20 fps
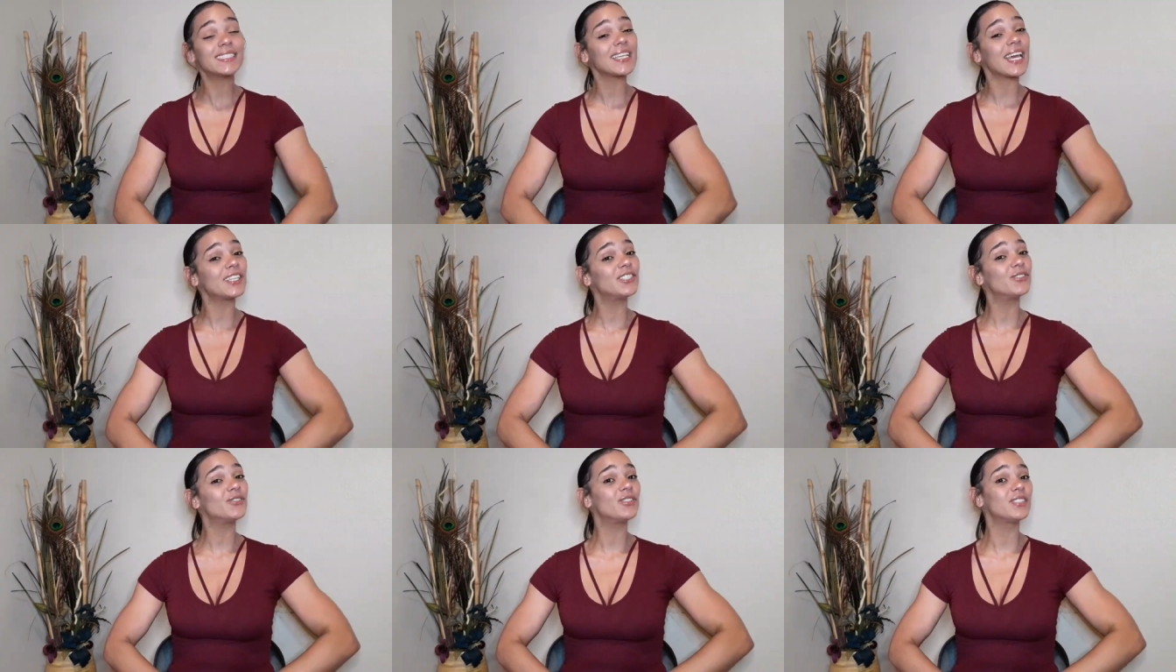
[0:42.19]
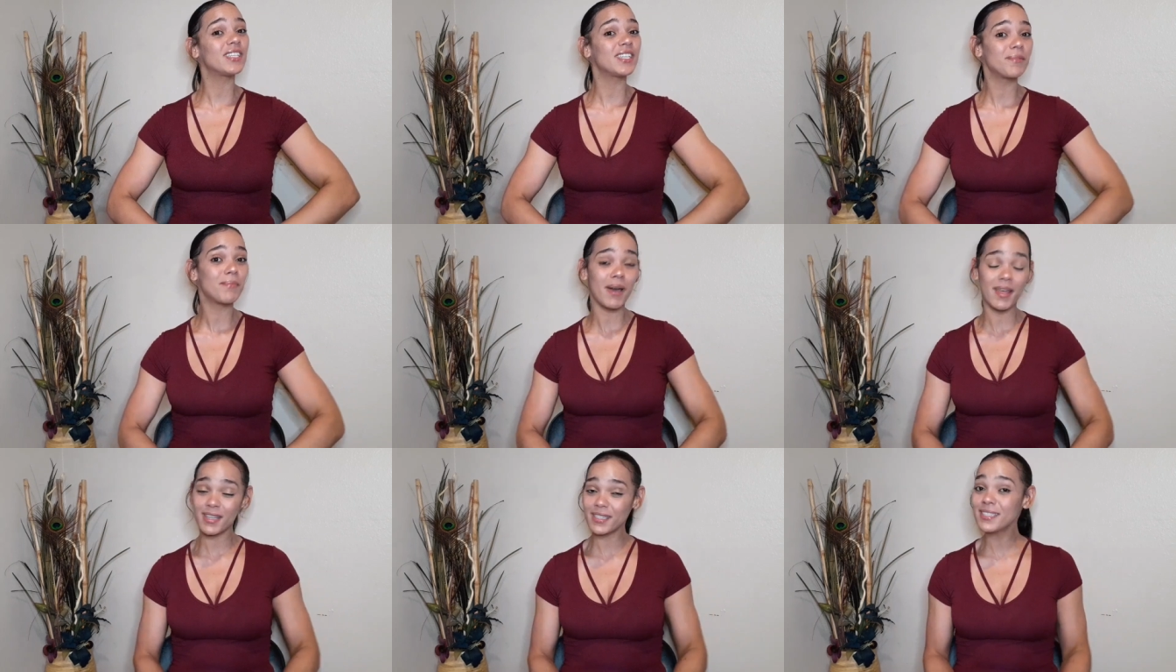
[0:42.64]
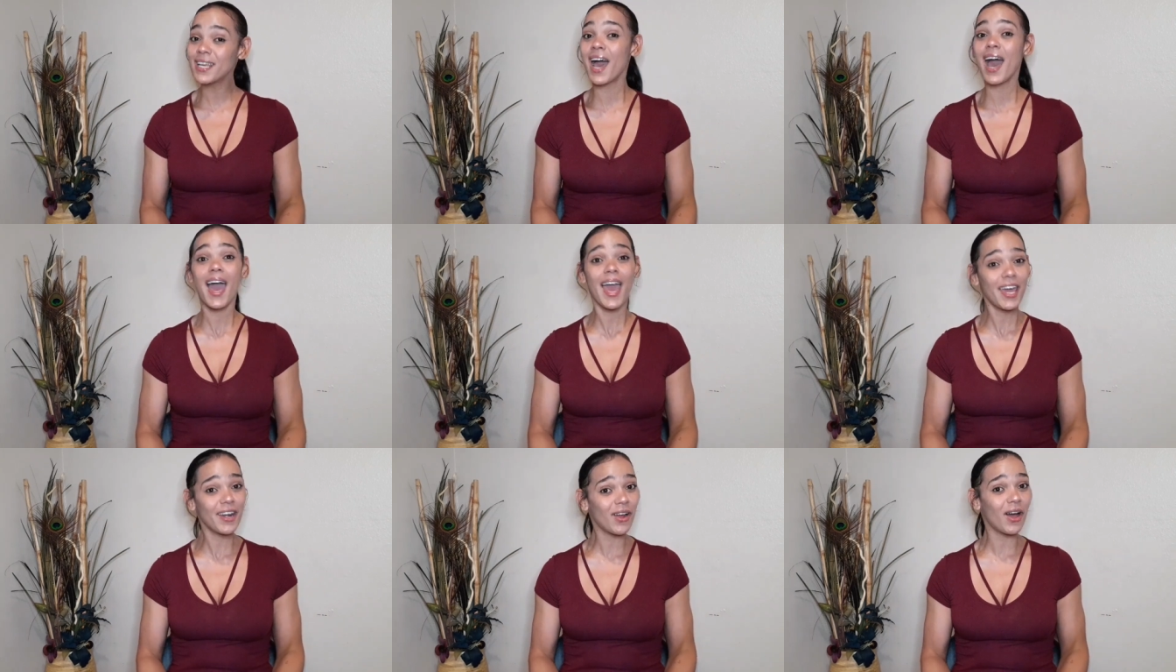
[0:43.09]
As you see by the
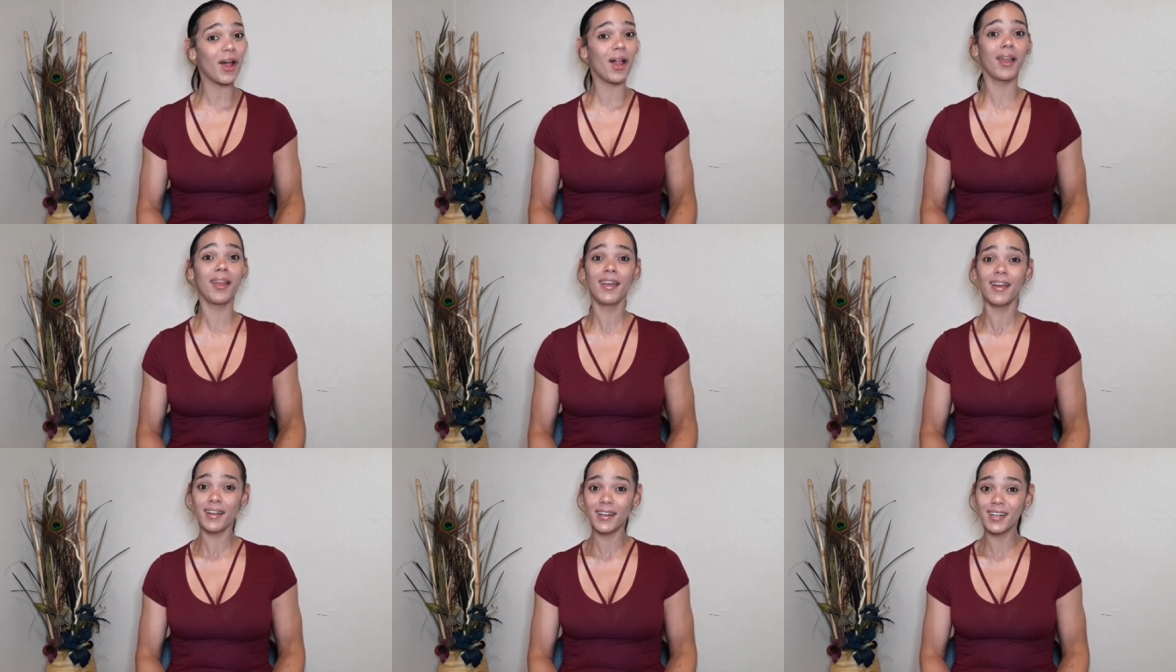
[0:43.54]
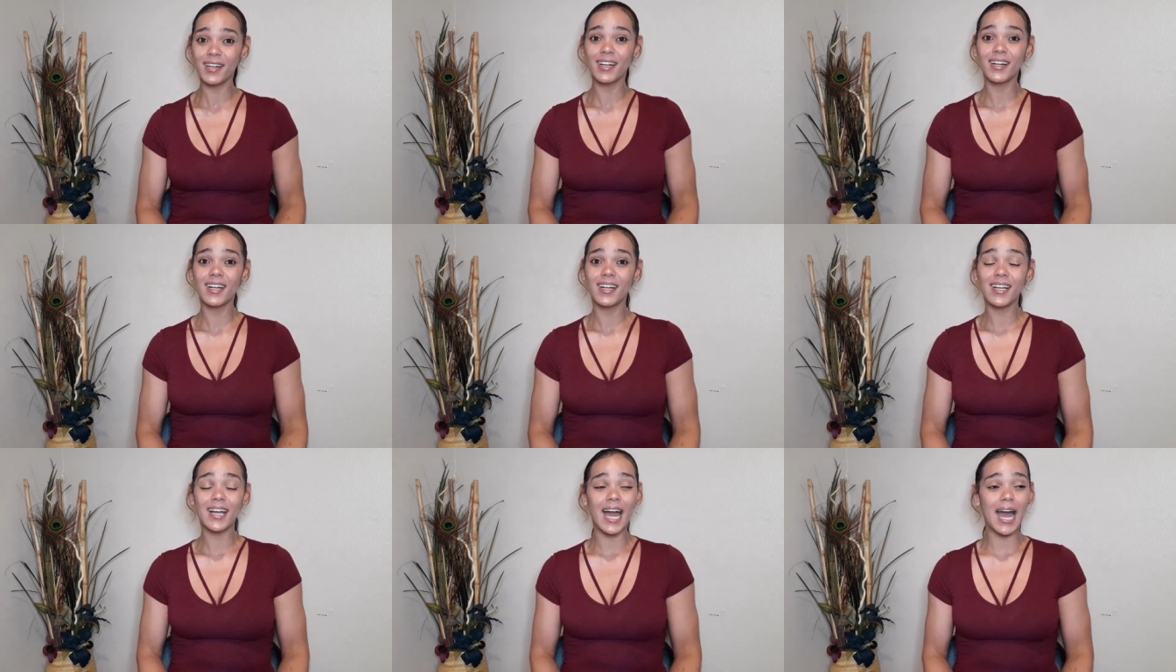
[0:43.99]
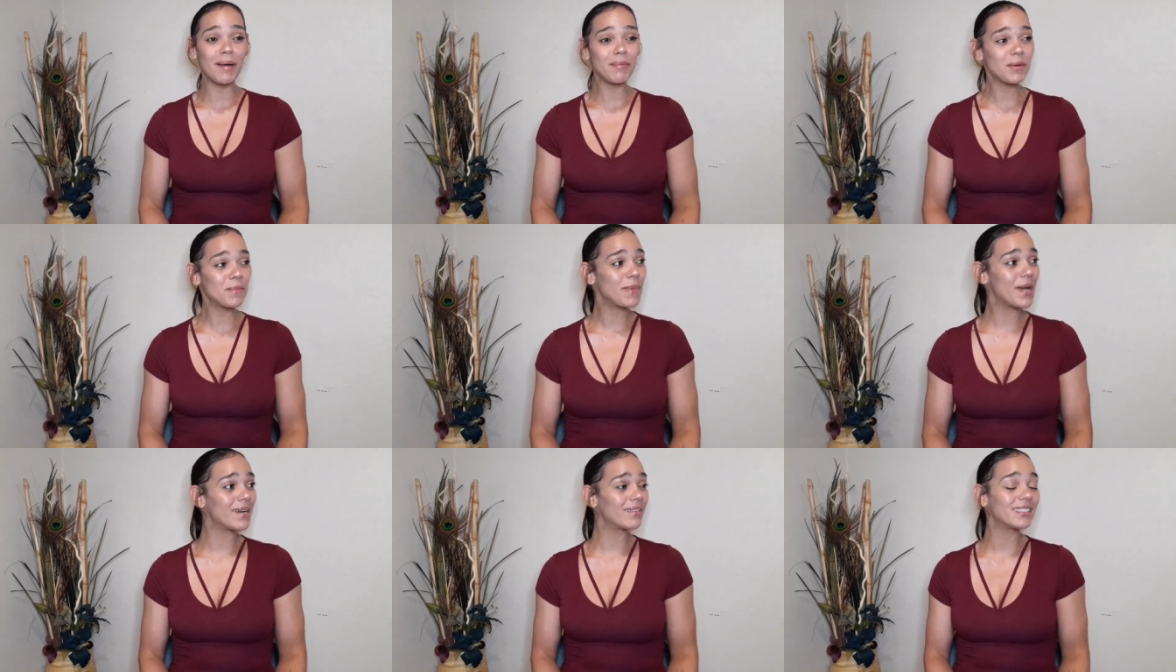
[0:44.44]
title,
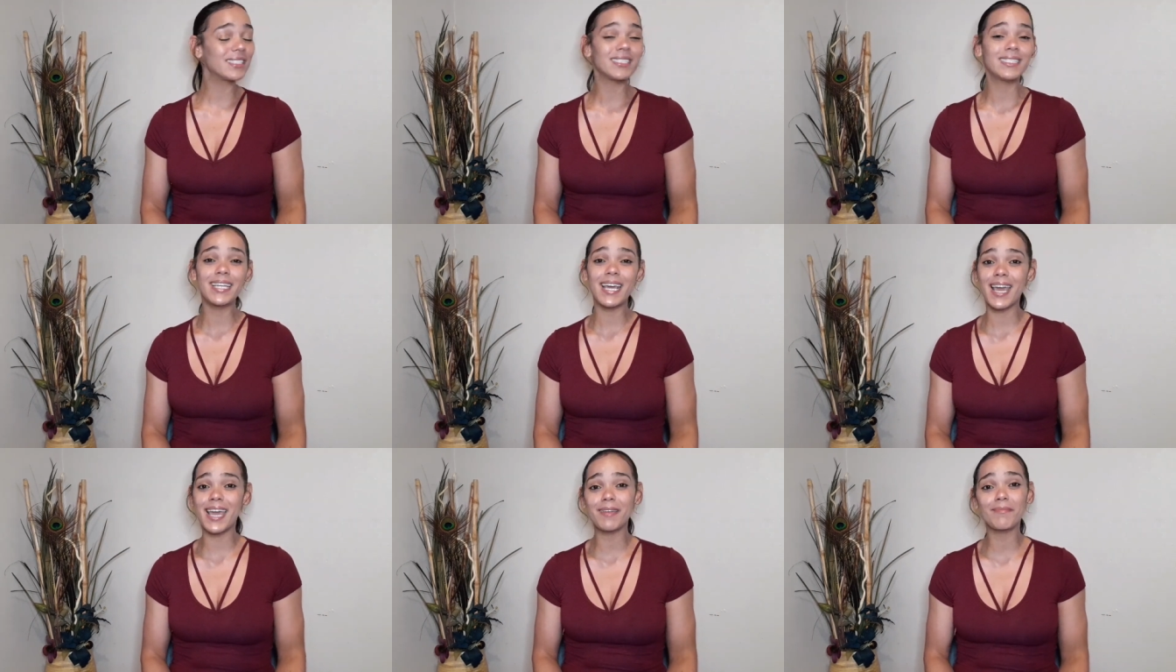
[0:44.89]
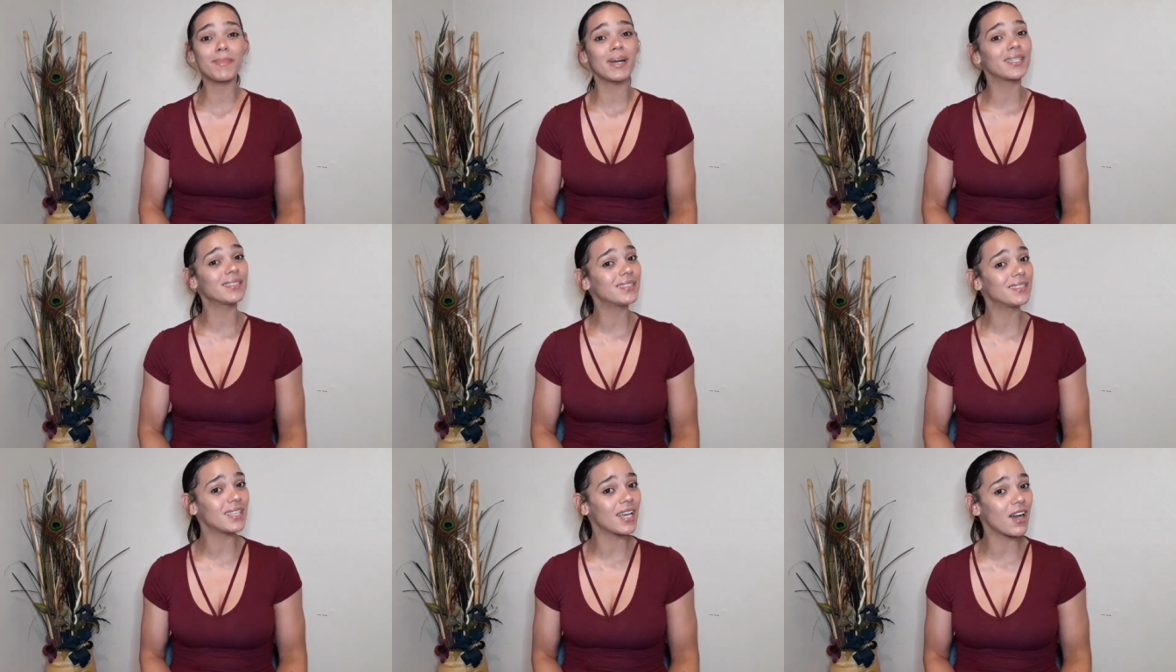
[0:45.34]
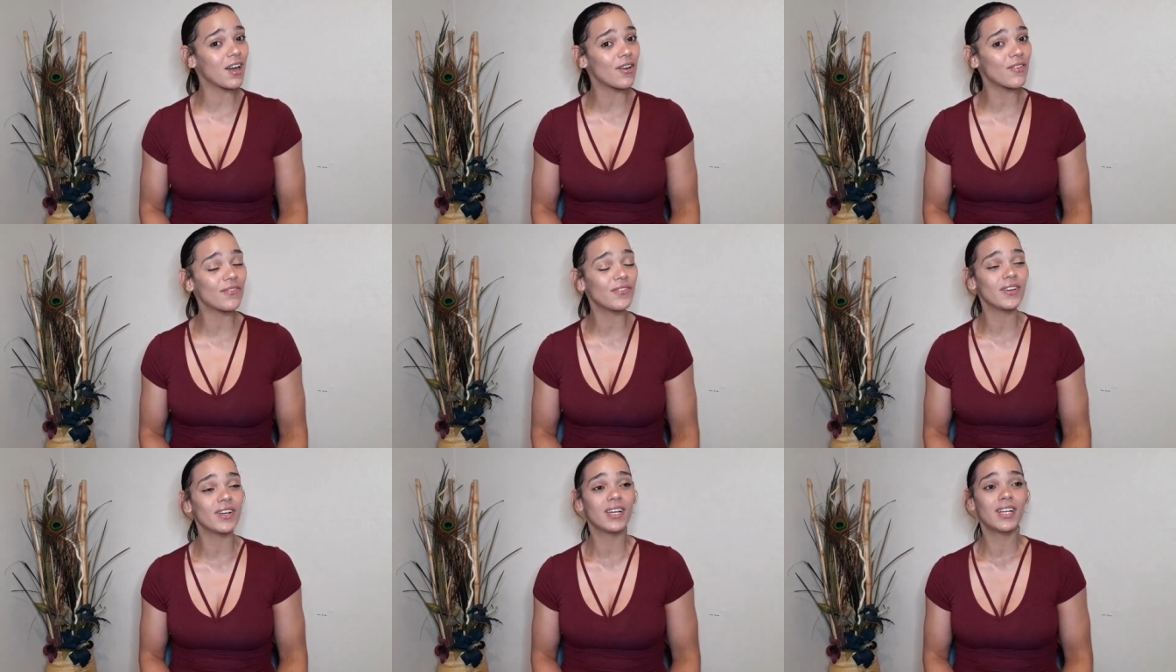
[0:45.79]
I'm about to take
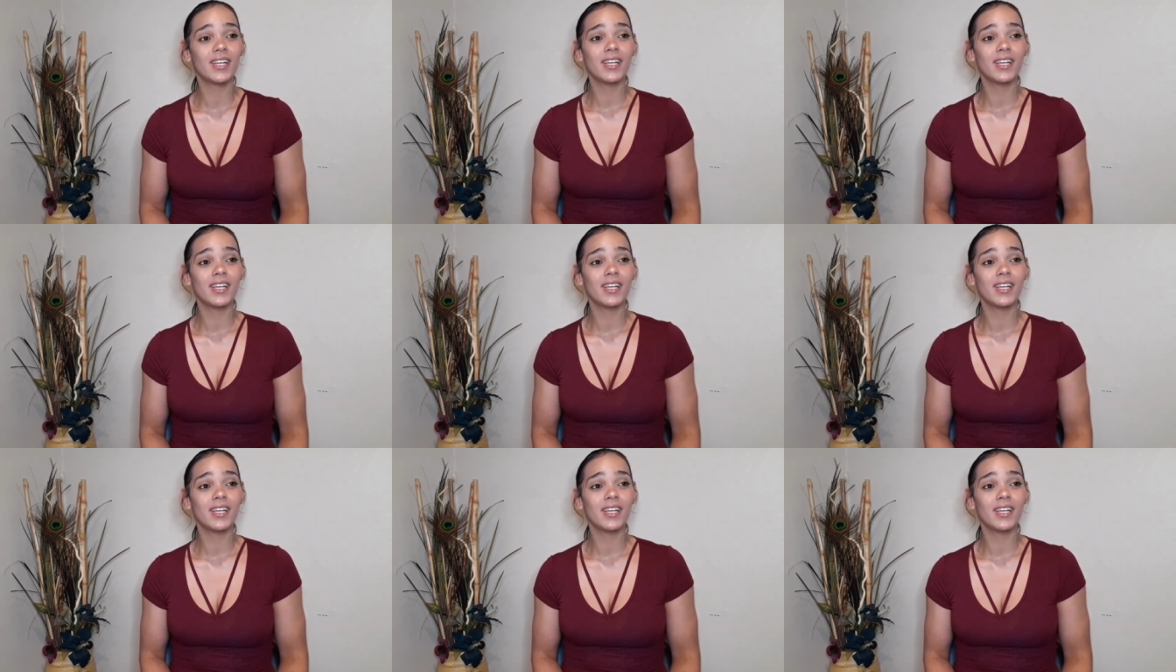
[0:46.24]
myself